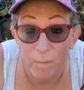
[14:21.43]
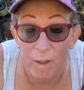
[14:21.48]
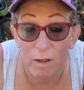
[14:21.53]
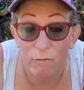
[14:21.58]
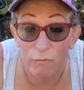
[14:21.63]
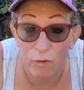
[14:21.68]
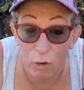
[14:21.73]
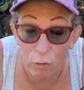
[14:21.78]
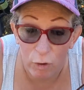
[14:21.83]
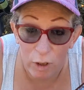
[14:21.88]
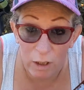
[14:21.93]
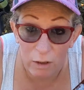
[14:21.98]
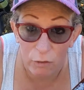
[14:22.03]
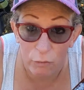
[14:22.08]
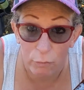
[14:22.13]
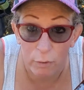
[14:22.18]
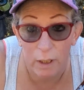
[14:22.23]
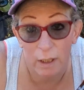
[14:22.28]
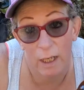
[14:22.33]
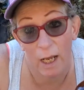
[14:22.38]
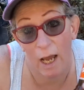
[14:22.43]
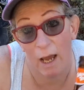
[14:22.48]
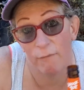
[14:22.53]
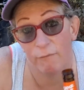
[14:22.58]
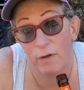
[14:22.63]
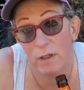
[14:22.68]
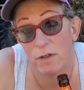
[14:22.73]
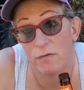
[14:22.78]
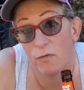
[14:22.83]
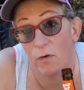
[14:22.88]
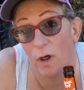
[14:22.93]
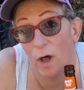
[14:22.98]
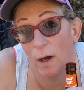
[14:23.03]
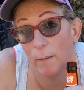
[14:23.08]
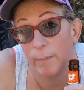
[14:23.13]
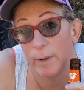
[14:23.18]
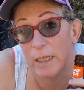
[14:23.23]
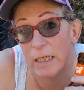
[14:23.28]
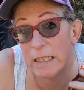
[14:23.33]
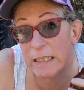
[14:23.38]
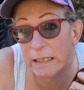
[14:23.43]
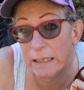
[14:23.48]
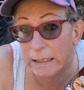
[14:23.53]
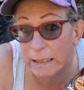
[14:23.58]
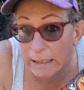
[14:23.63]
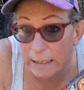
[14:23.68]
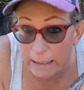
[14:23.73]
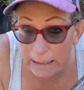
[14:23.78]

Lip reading: If you need 3.5-inch floppies,